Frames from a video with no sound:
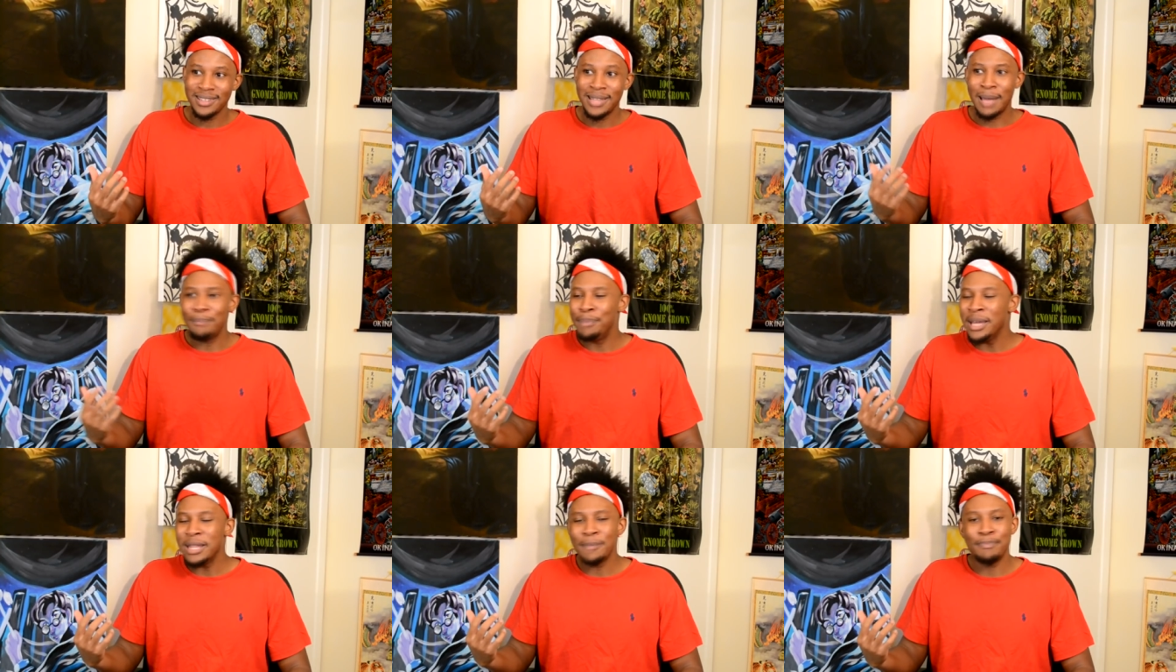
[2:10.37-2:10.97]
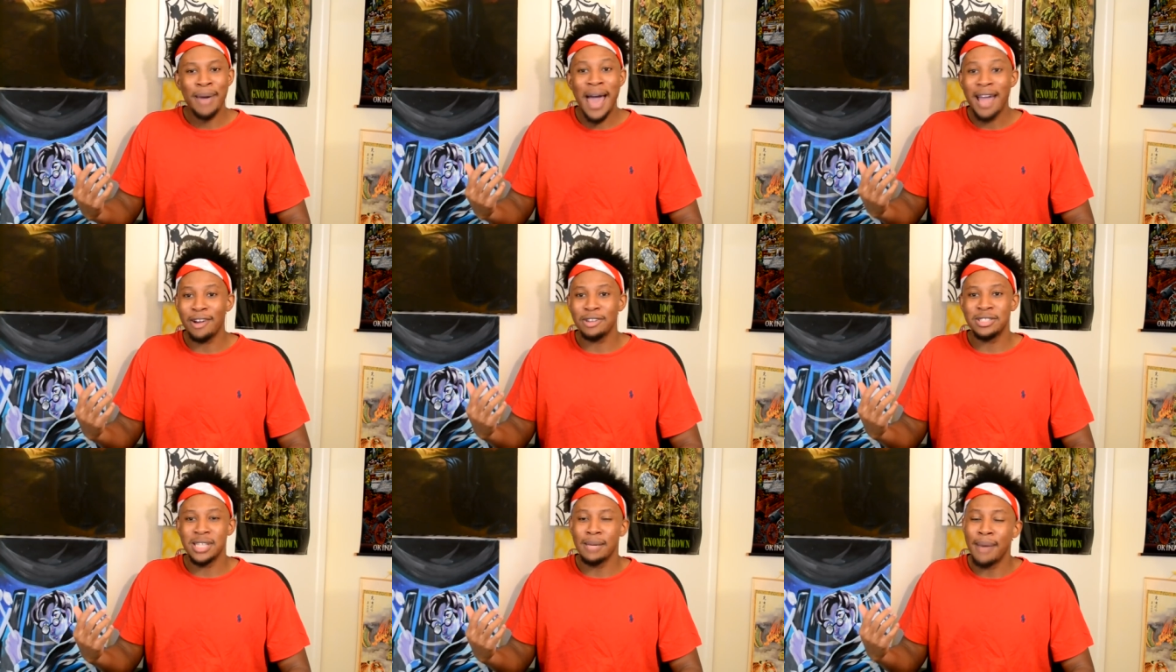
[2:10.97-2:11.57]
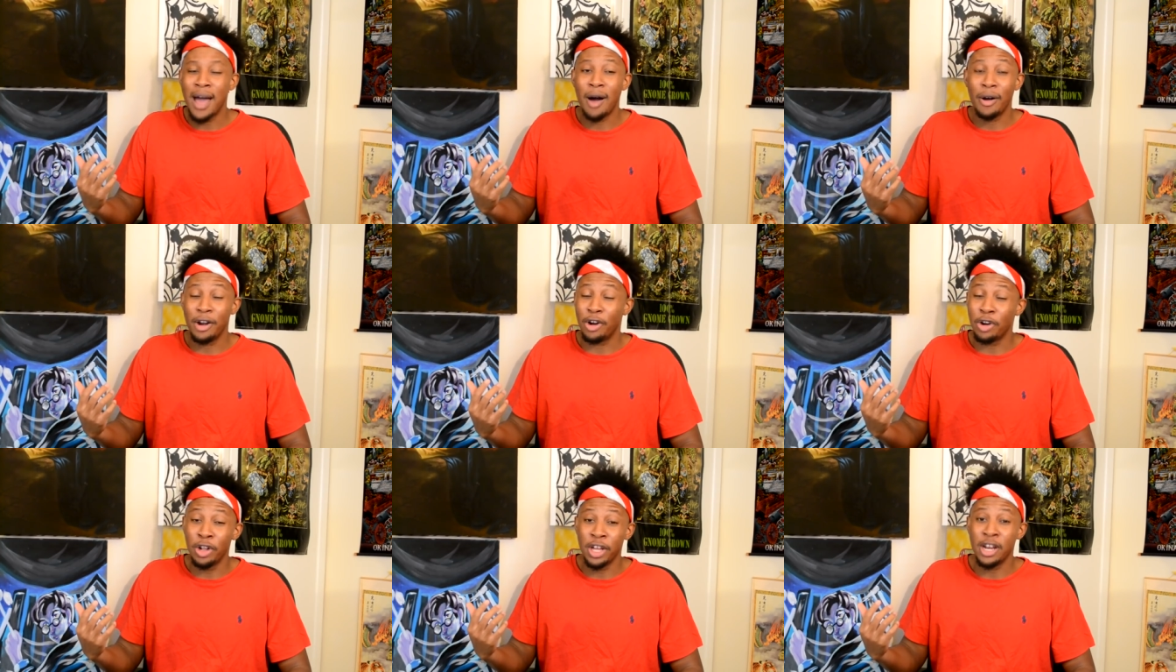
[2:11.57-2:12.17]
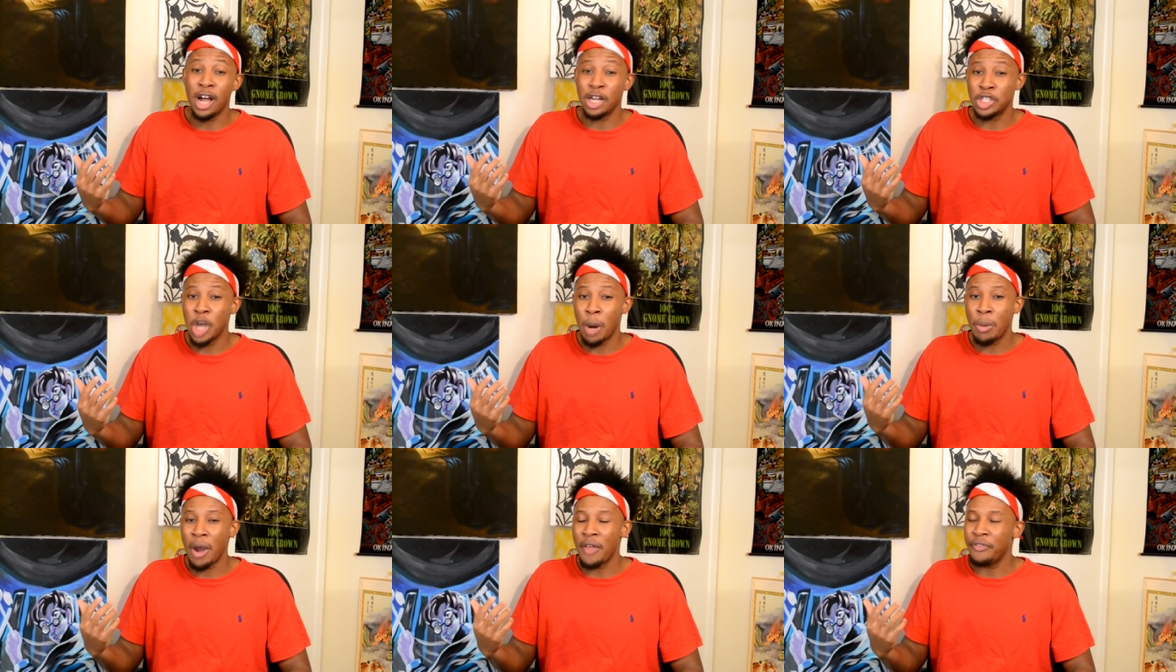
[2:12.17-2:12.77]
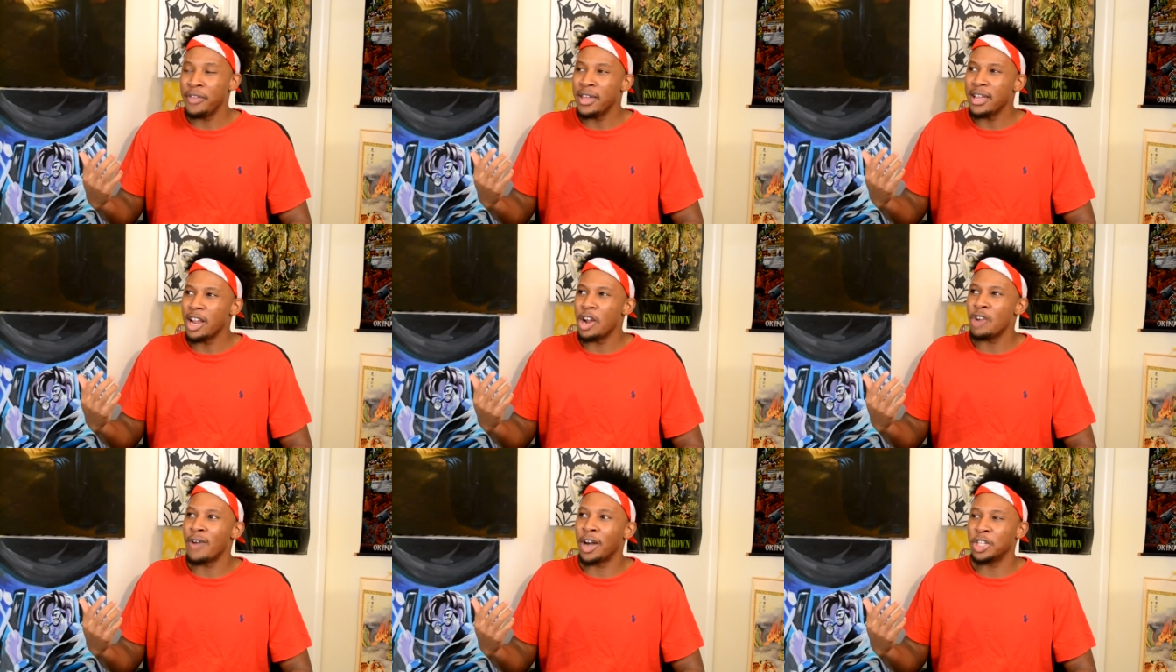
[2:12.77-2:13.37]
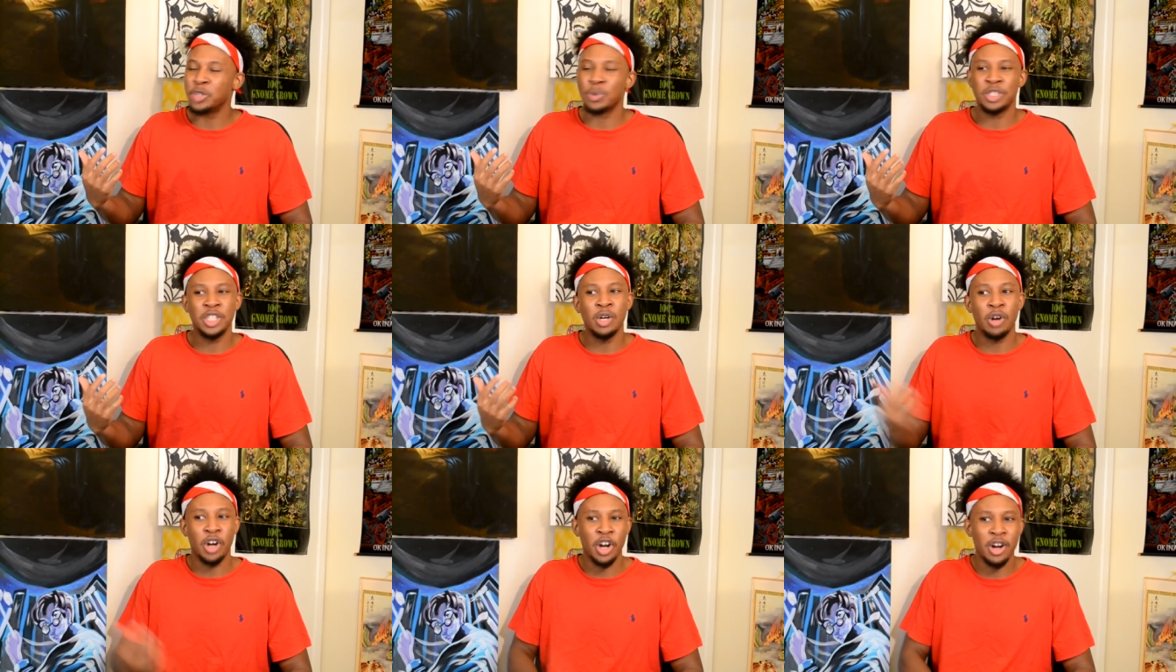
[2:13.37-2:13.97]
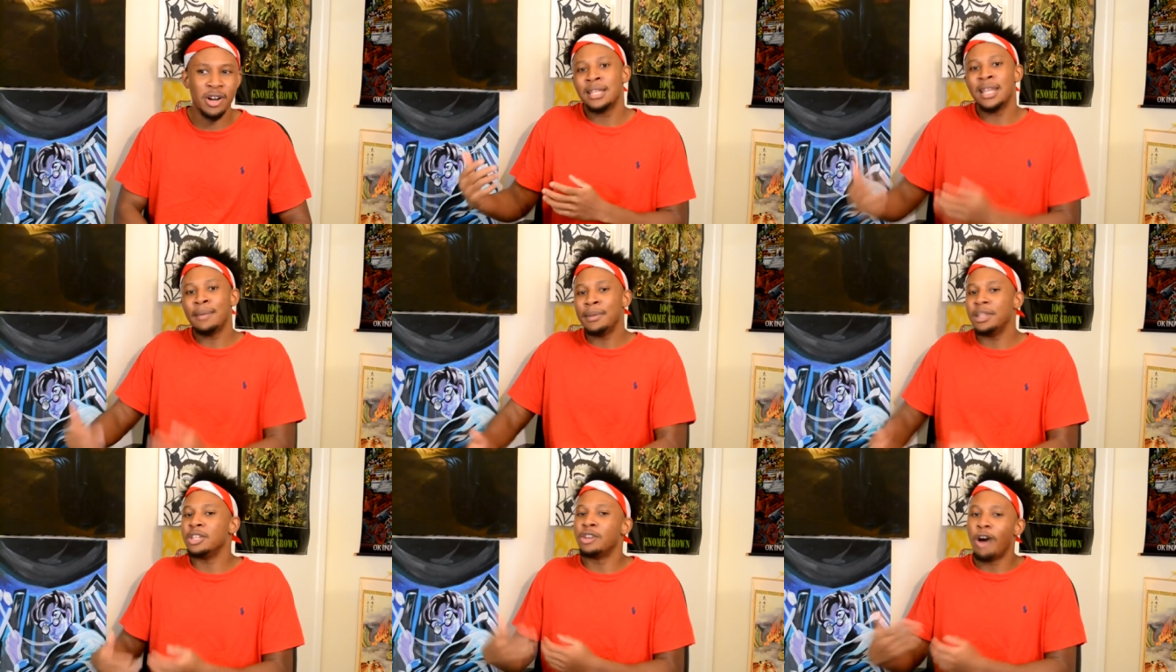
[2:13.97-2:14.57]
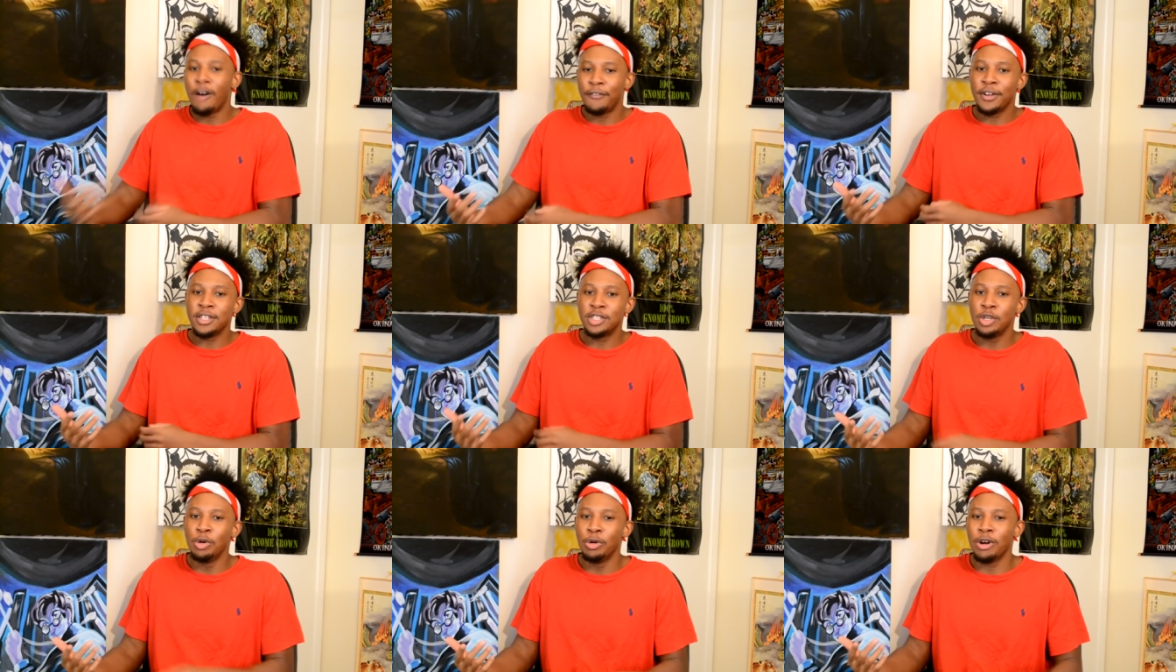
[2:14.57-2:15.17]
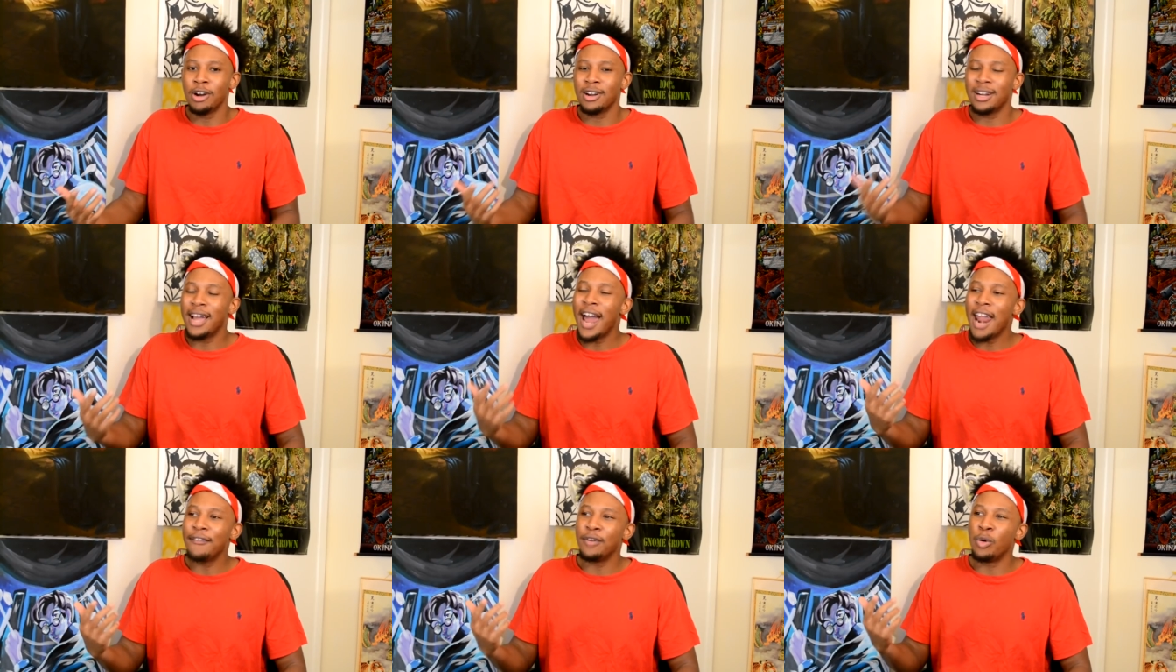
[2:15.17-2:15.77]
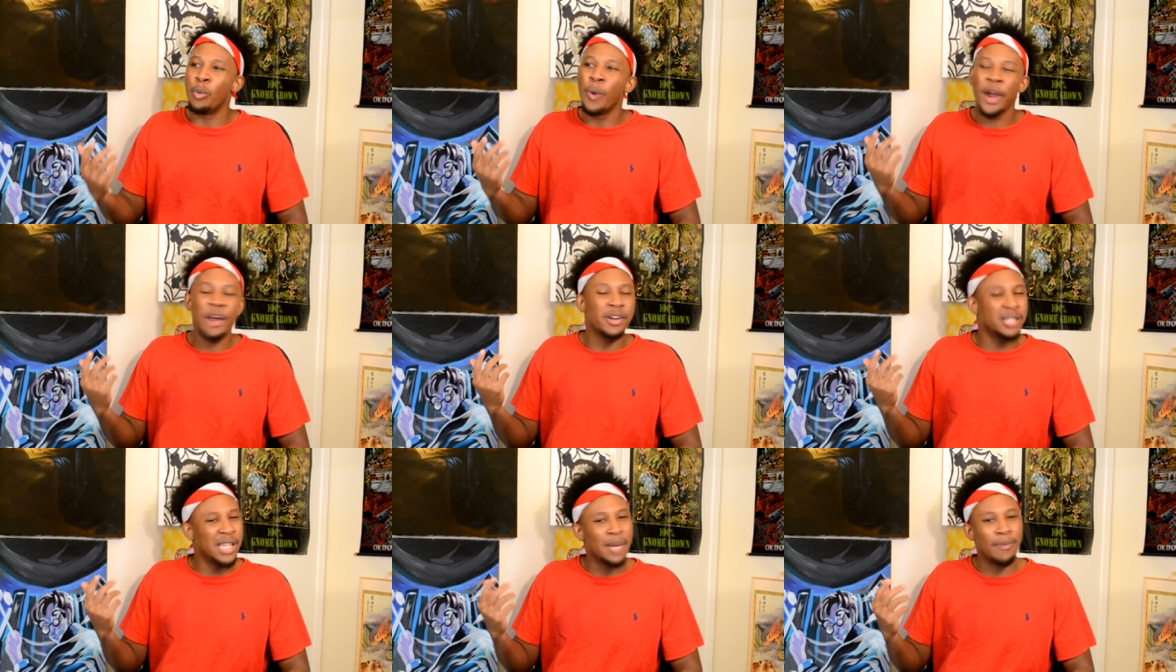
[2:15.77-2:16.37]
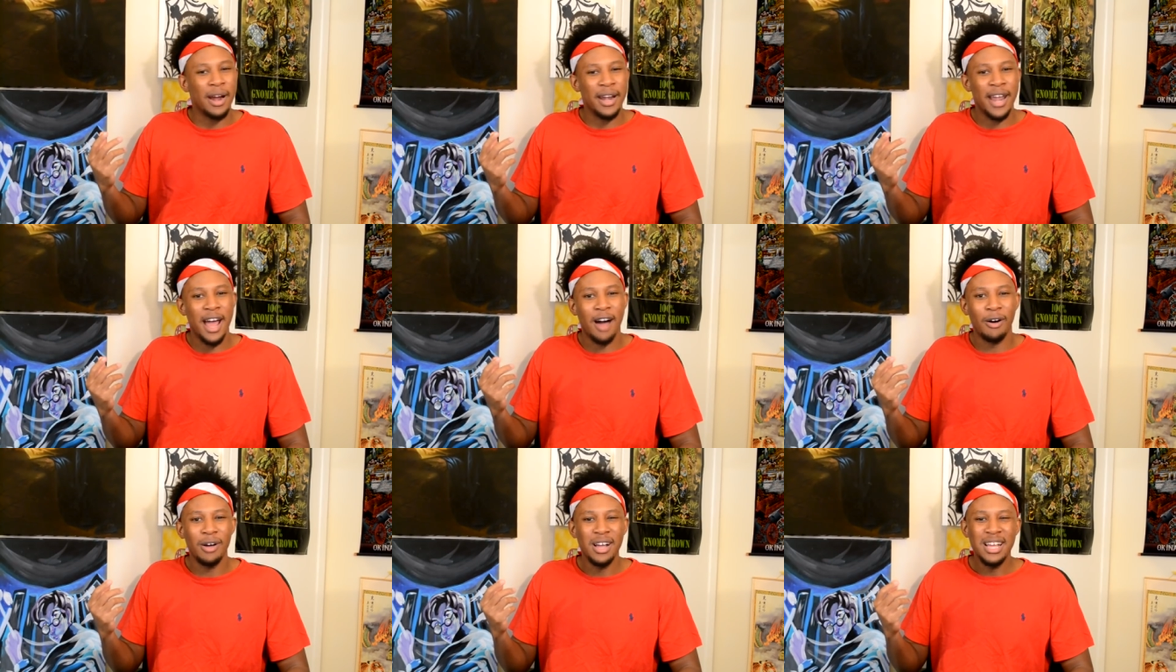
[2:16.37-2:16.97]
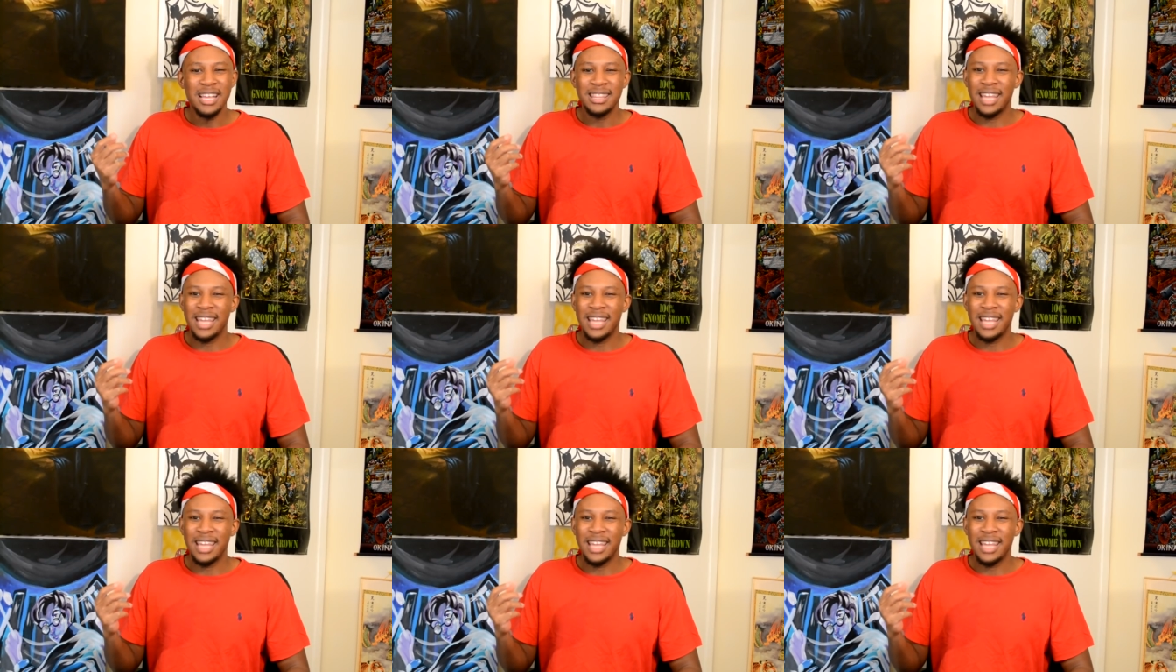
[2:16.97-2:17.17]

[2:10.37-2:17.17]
They beat the Packers somehow early in October. I think Aaron Rodgers was still hurt. And they beat the Dolphins, who are kind of a weird team right now.